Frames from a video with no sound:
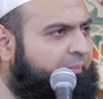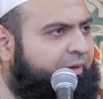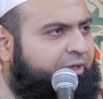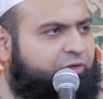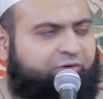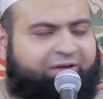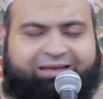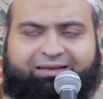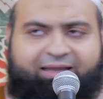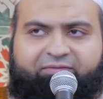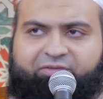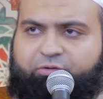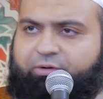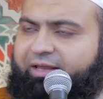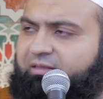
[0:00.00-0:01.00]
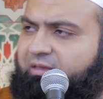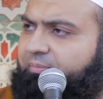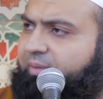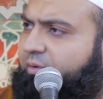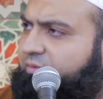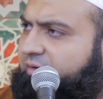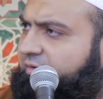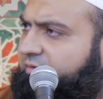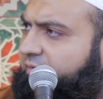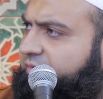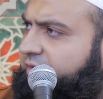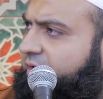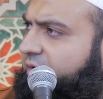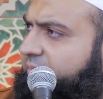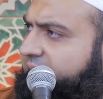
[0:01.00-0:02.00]
but you can never write the bounties
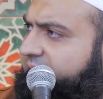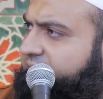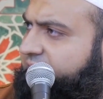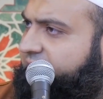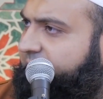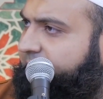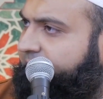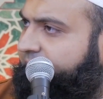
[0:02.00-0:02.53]
of the Almighty.